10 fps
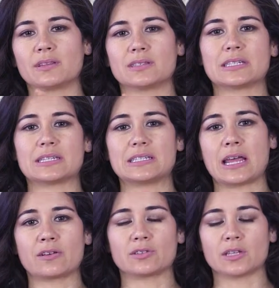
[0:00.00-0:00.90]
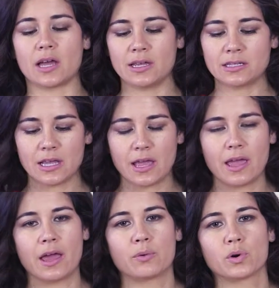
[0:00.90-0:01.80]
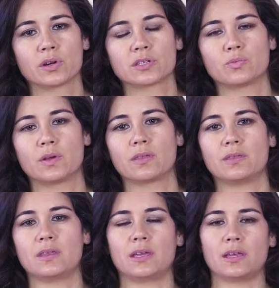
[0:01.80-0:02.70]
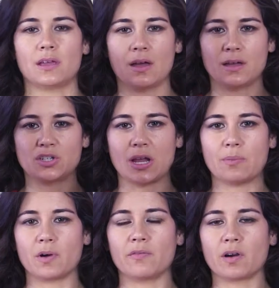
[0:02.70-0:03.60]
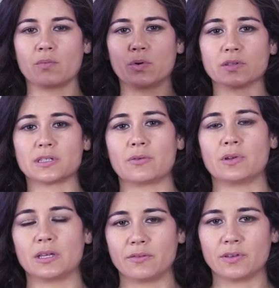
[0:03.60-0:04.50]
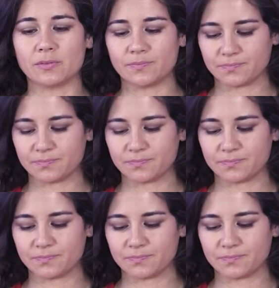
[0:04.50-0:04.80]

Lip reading: This is a standard size and works with the shape of our bolts that we give you.